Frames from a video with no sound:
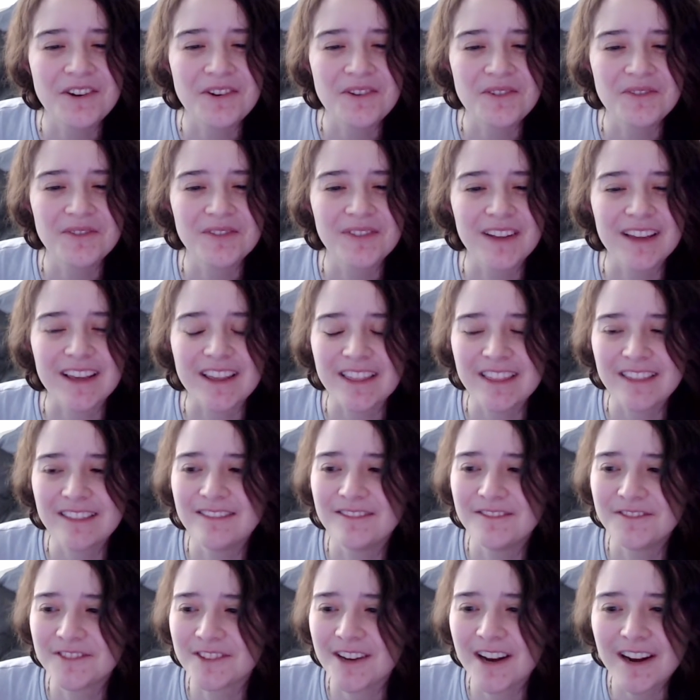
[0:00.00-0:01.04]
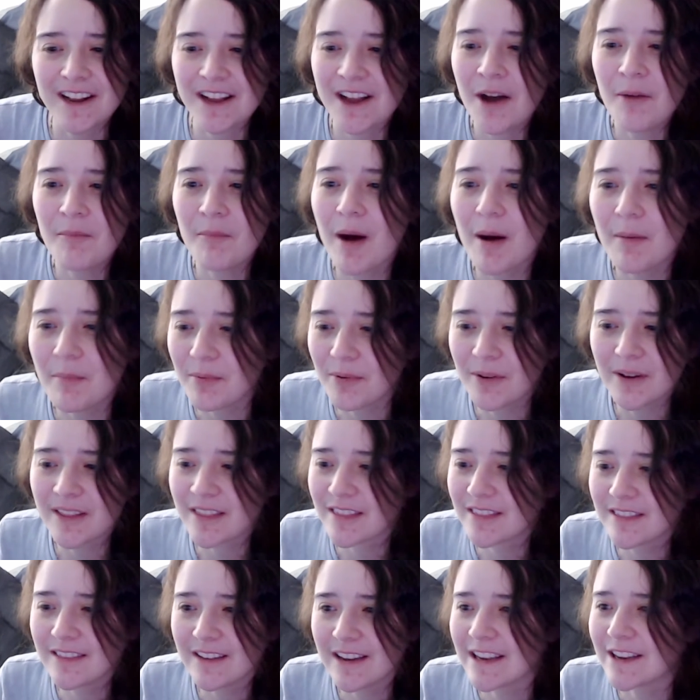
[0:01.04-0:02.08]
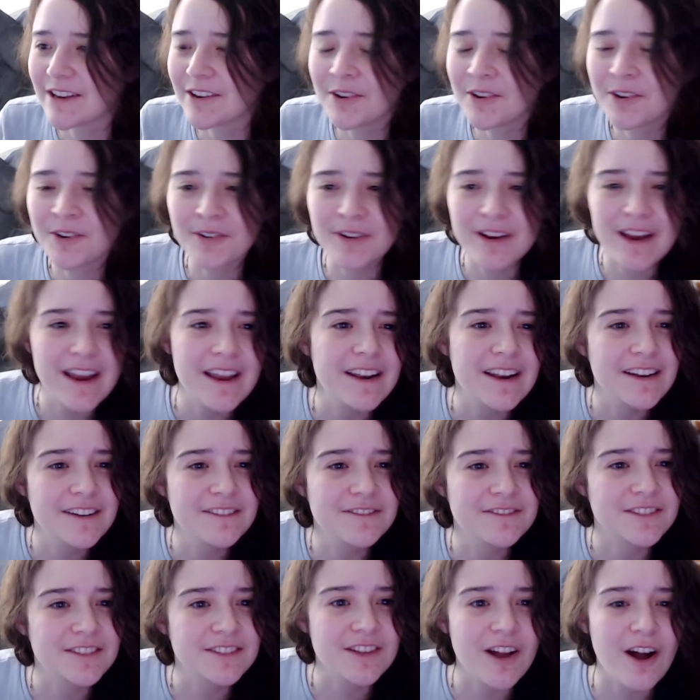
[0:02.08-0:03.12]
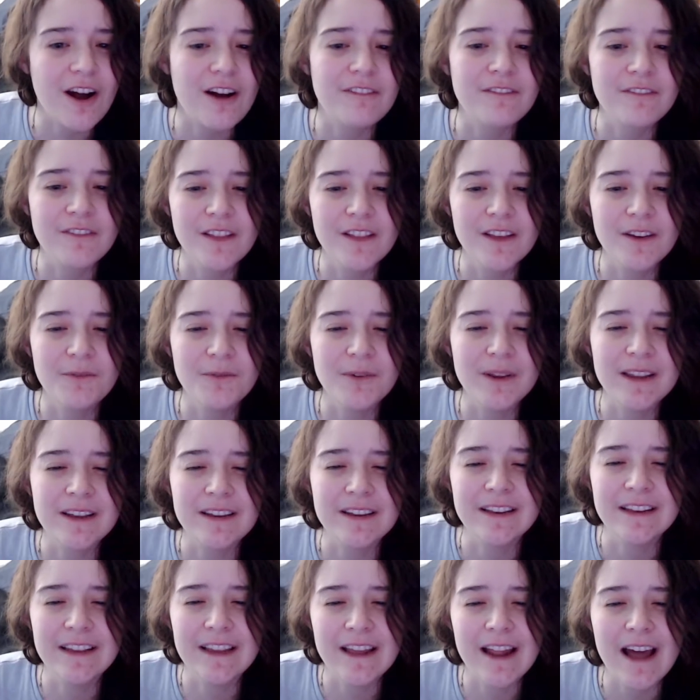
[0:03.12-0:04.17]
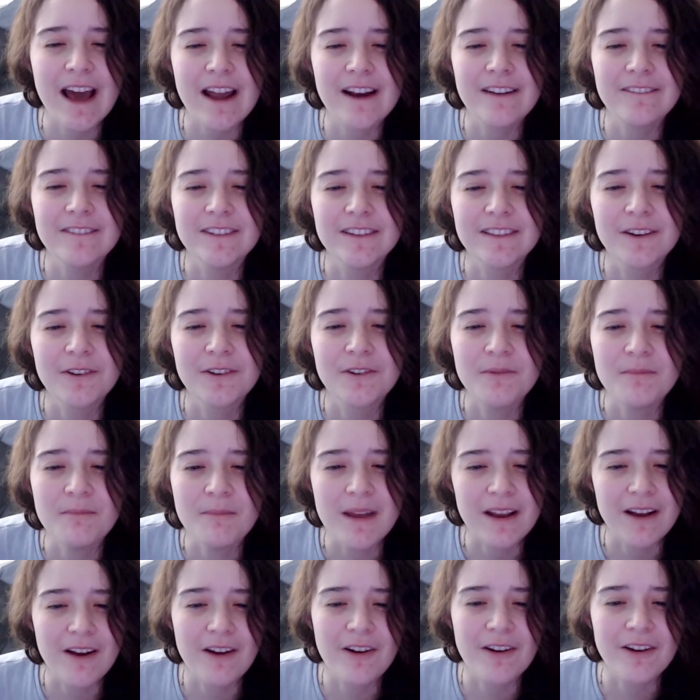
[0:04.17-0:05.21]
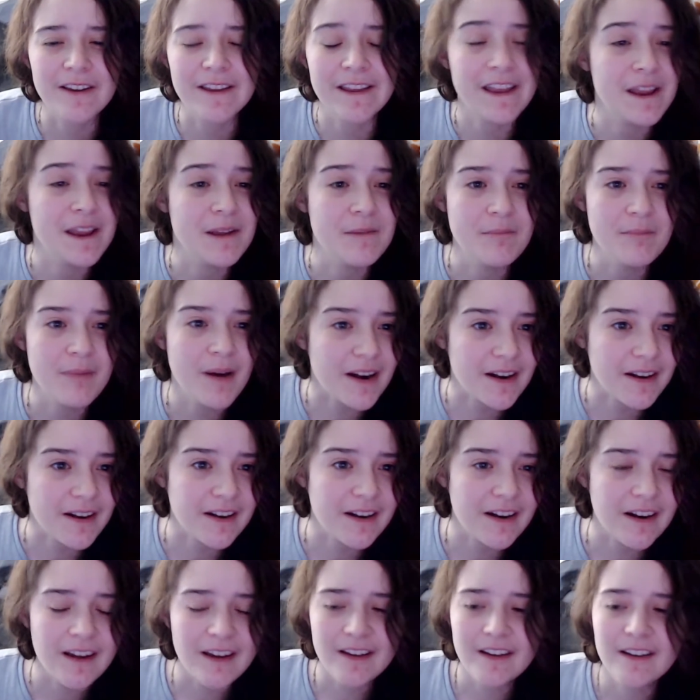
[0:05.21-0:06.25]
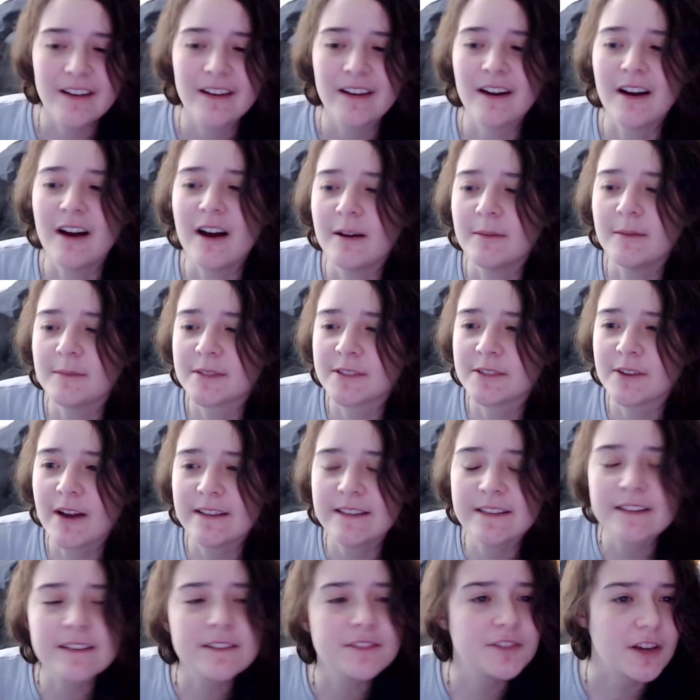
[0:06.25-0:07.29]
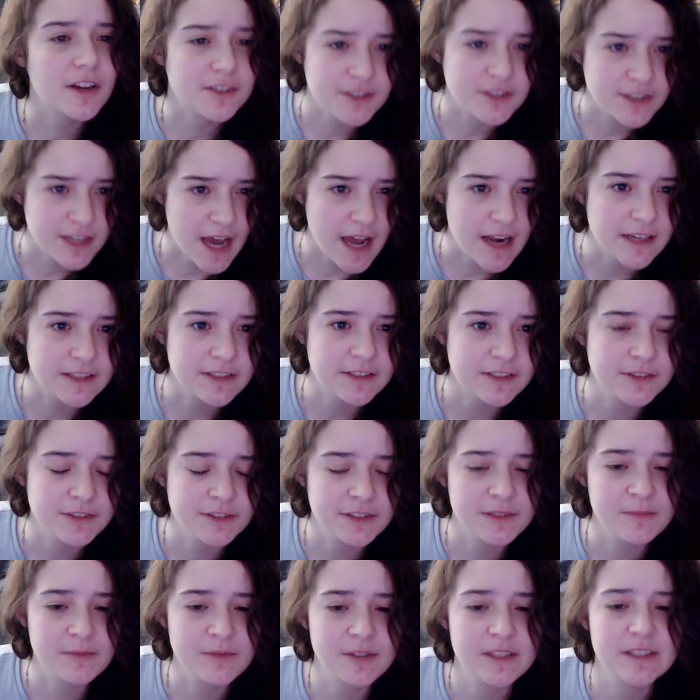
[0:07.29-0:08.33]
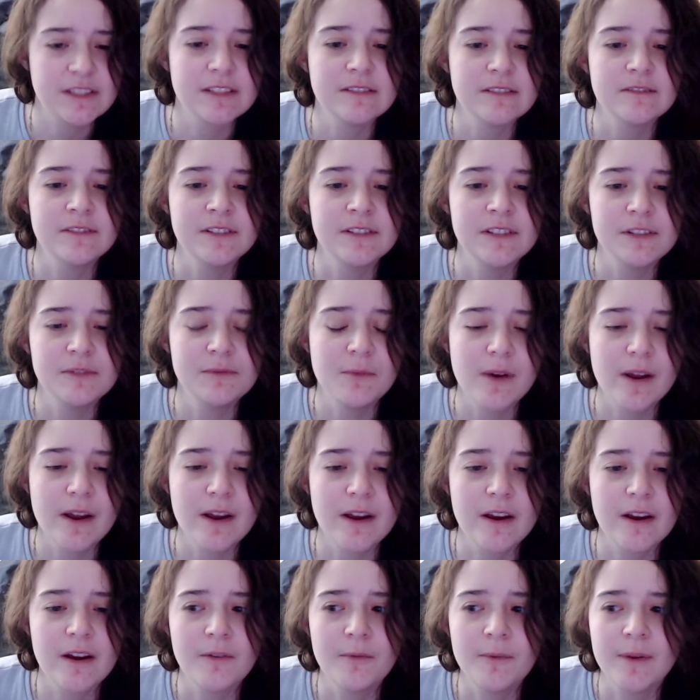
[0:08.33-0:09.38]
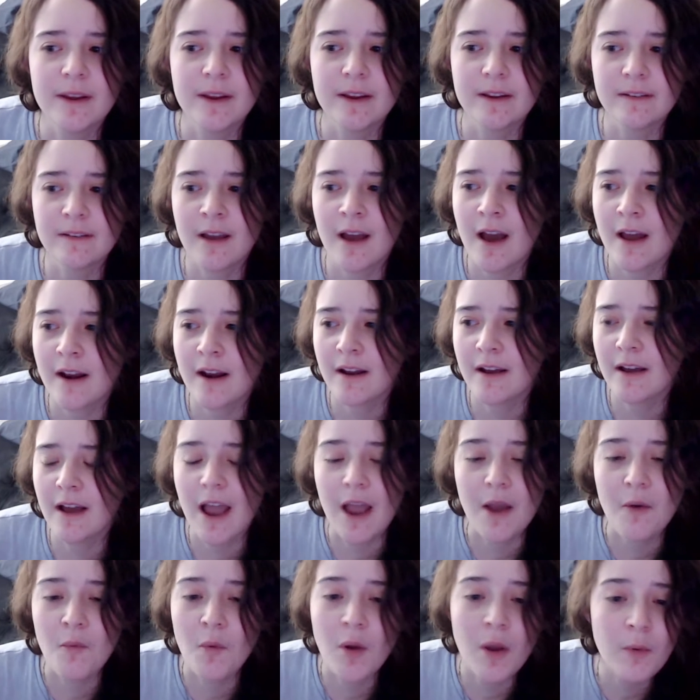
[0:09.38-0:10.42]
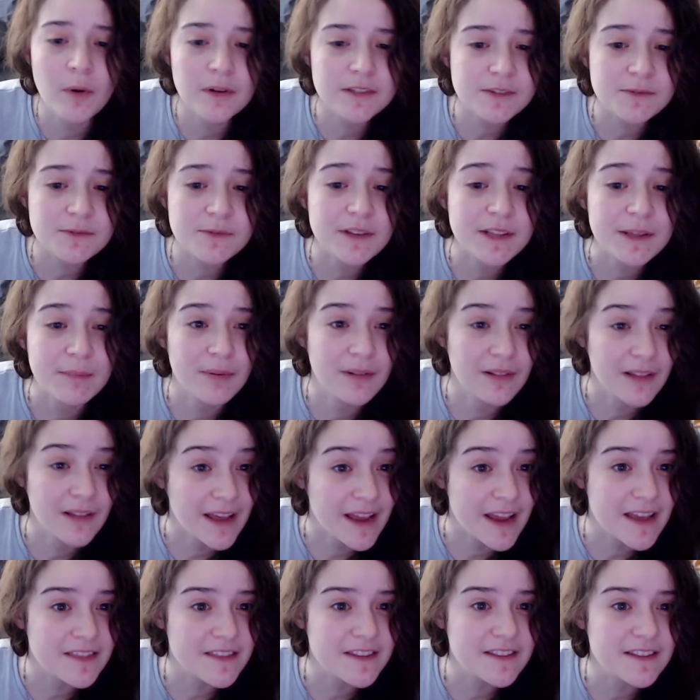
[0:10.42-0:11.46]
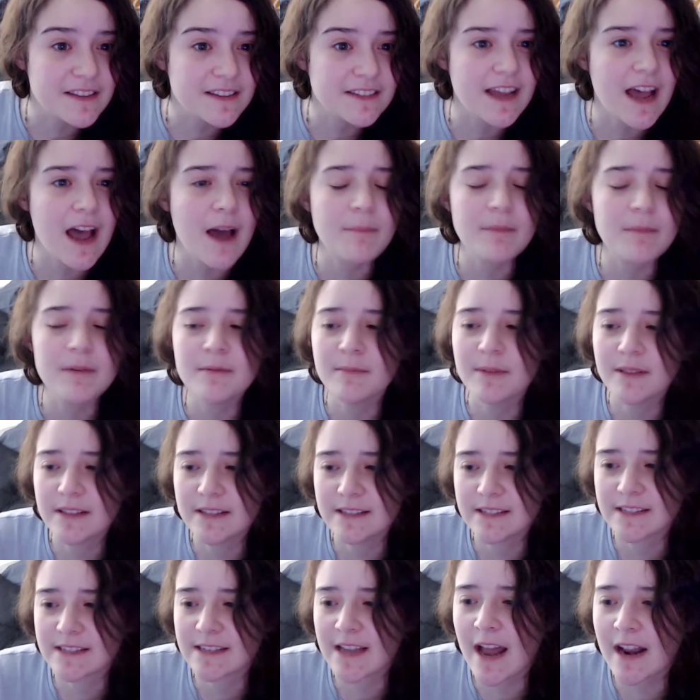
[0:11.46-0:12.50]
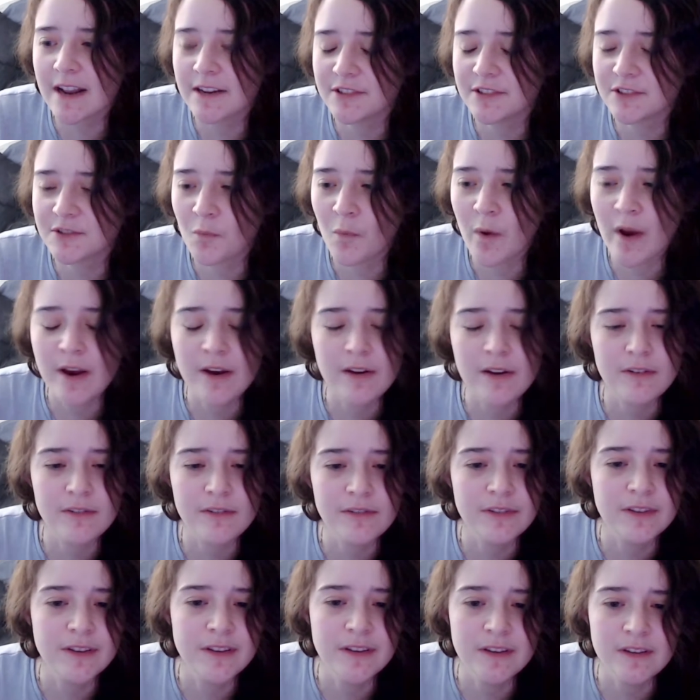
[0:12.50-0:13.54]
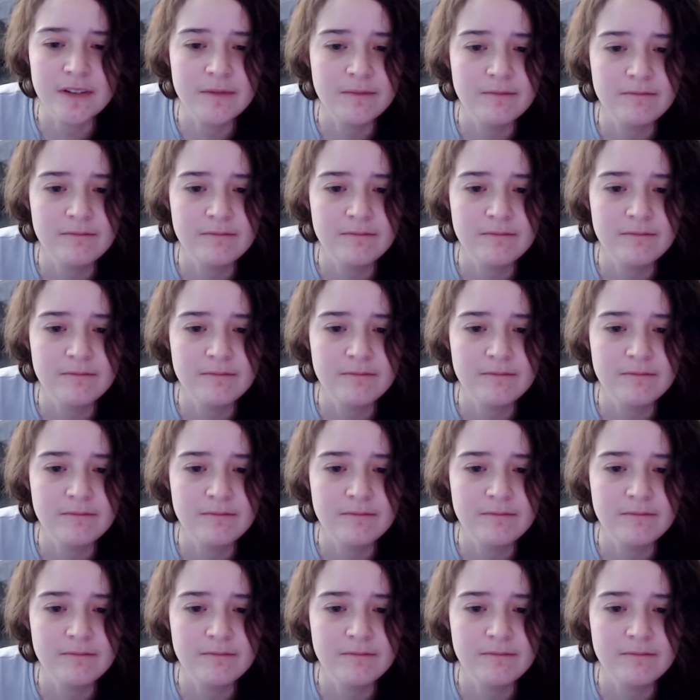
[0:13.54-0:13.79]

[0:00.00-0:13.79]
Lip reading: like try to come up with like creative stuff that we could get out of it that would make our game better. So I did a Just Chatting stream recently where we kind of, it wasn't really planned that this happened, but this is kind of just where the